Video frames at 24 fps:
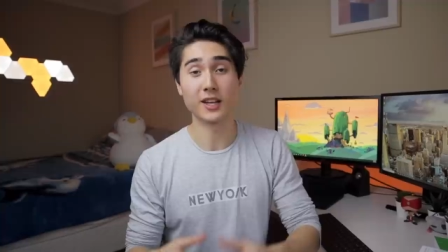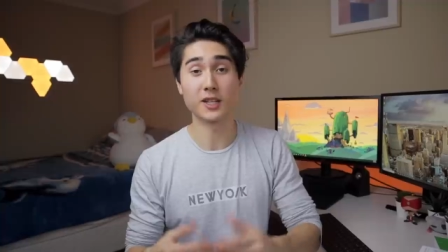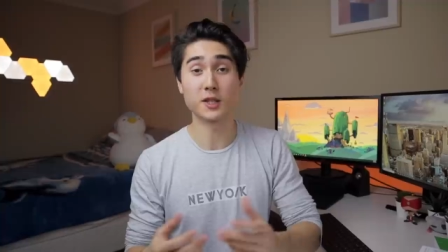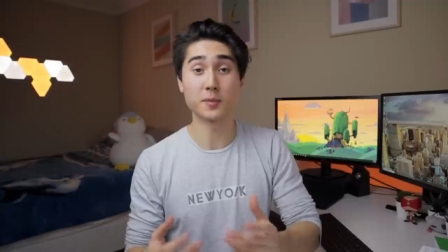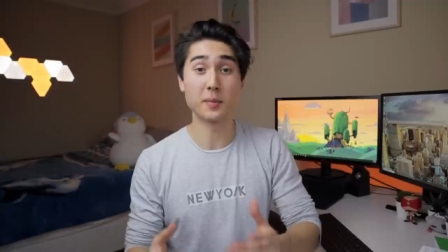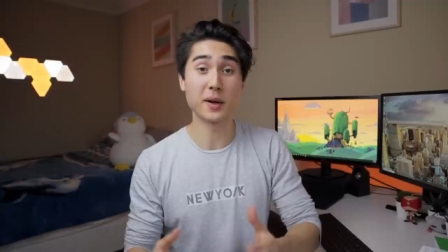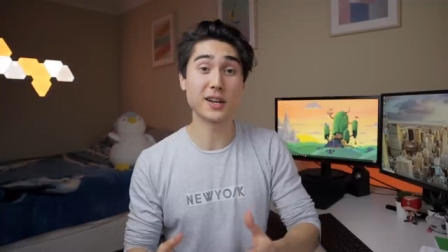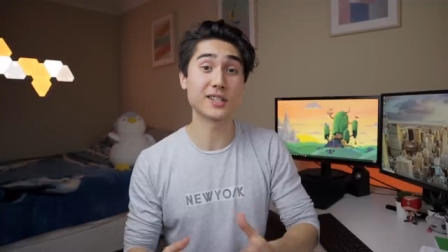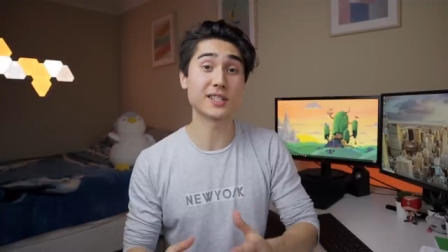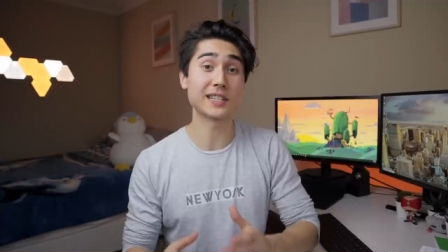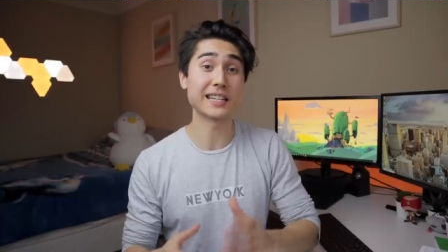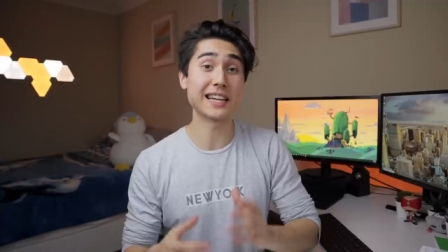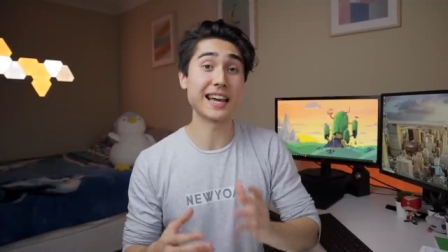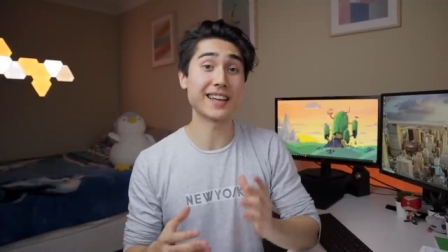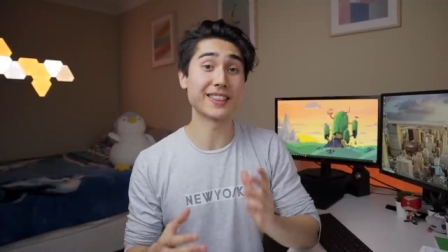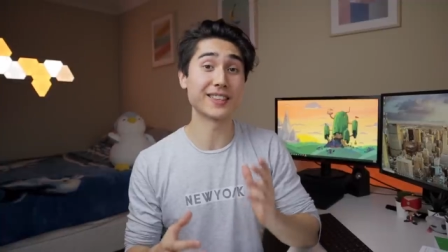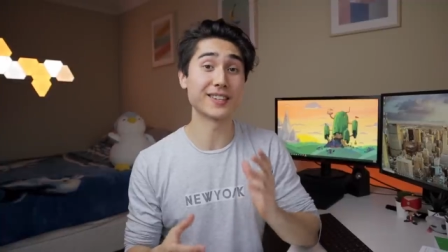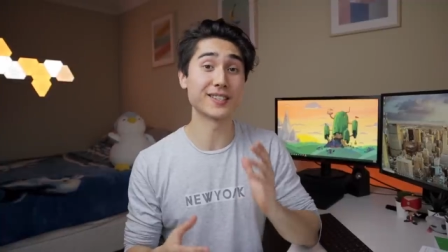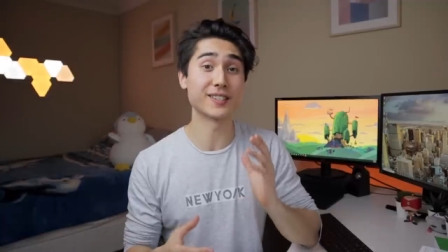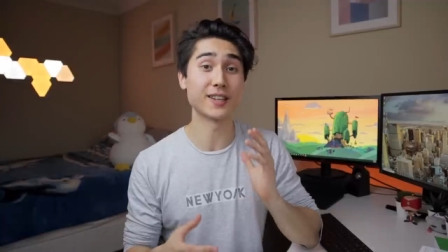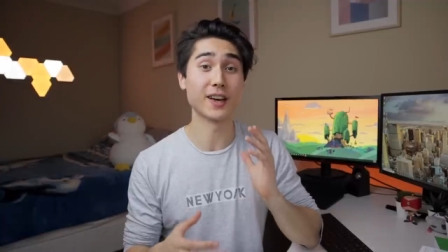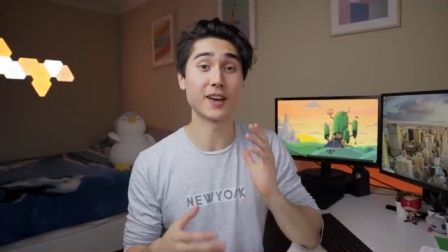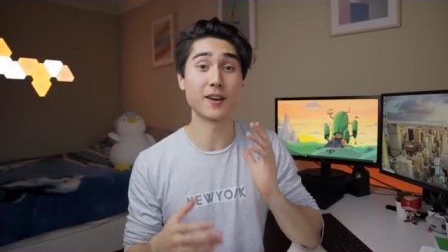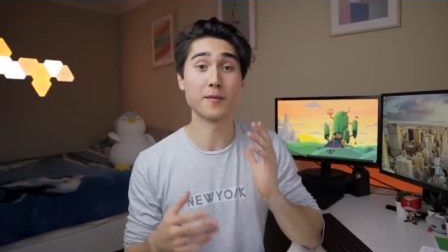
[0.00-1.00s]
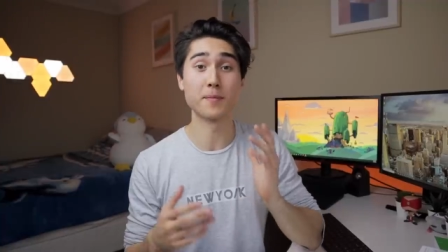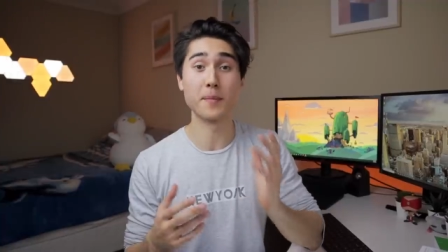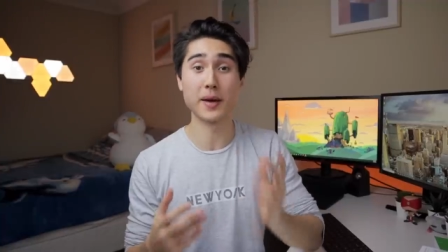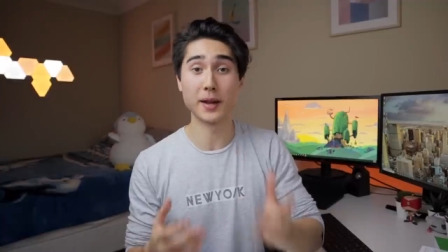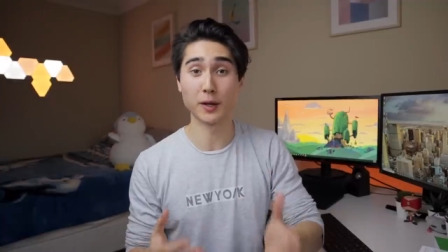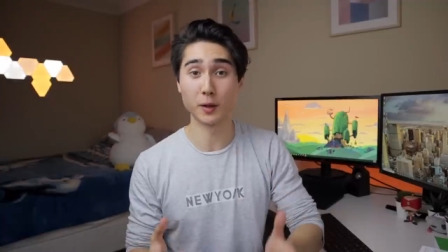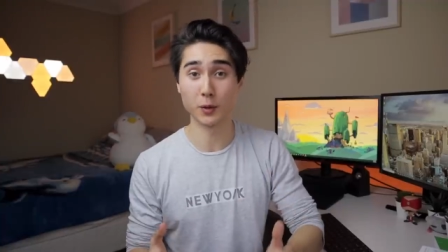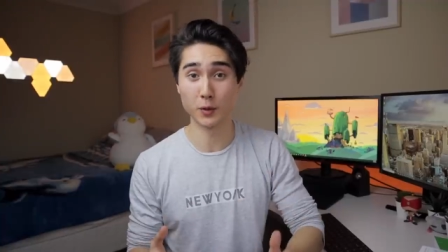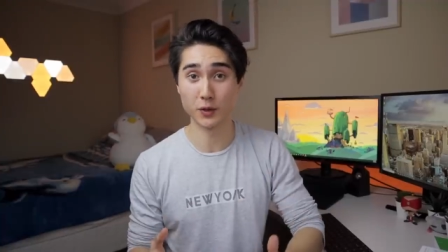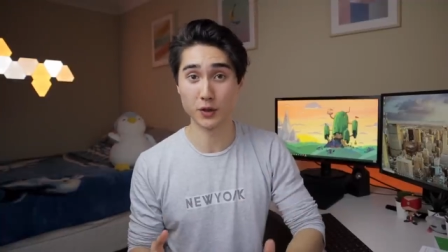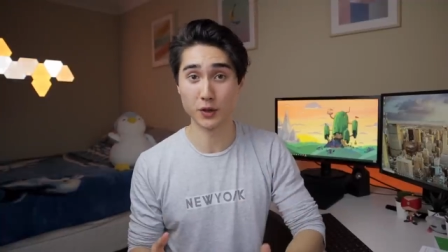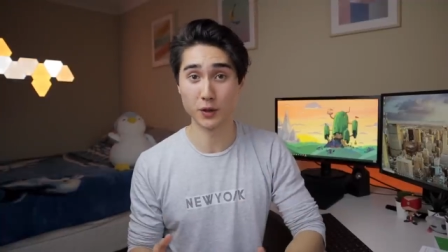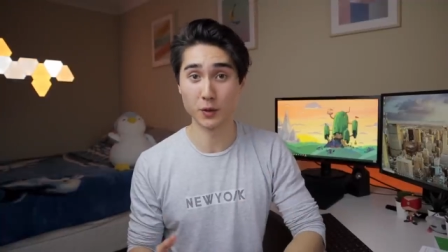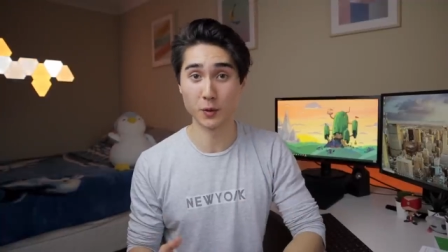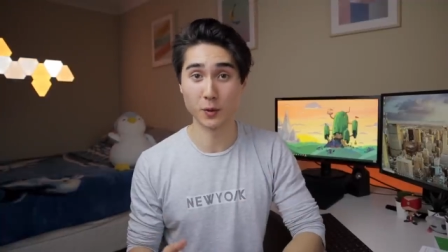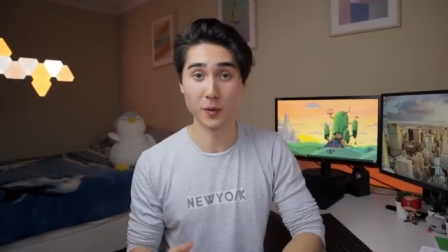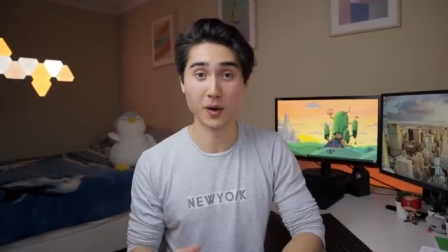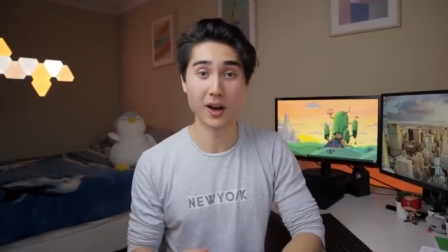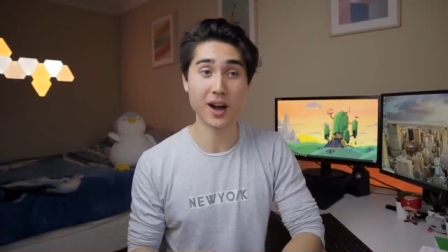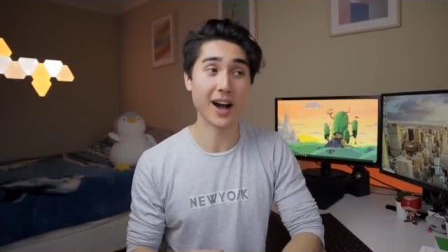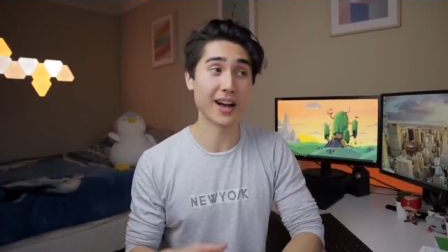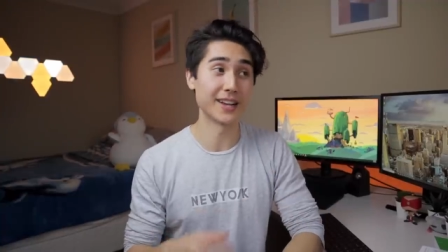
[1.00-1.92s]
especially at the start of medical school.